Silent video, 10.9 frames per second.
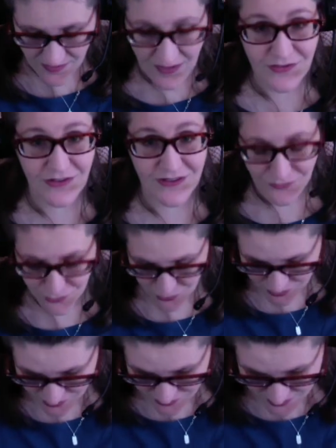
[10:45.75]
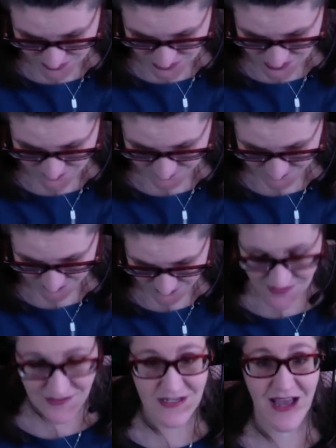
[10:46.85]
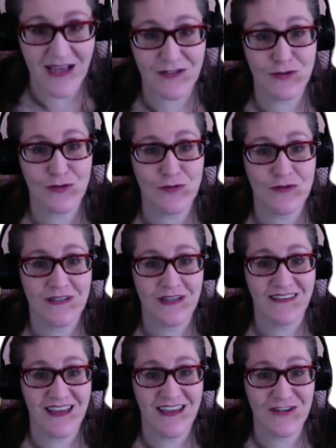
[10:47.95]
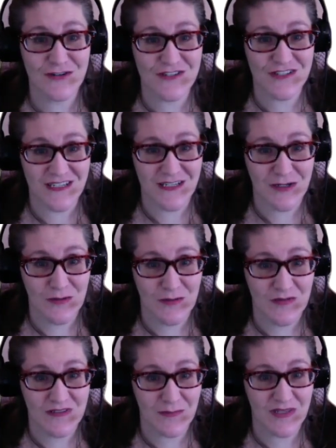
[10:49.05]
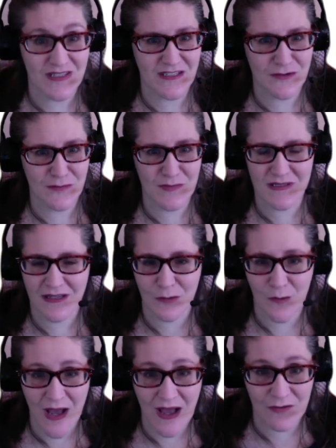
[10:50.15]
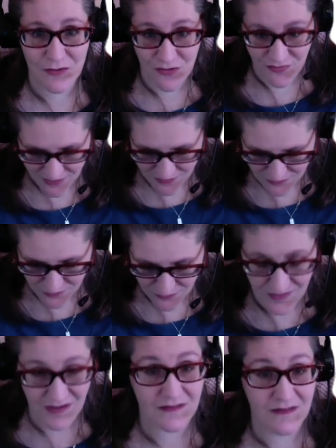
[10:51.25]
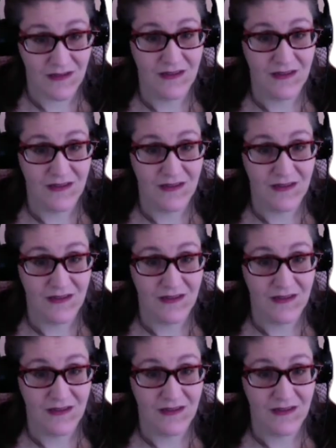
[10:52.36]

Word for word: It's going to give you courage to tackle and the energy, something that you've been like, wow, I don't know if I can do this.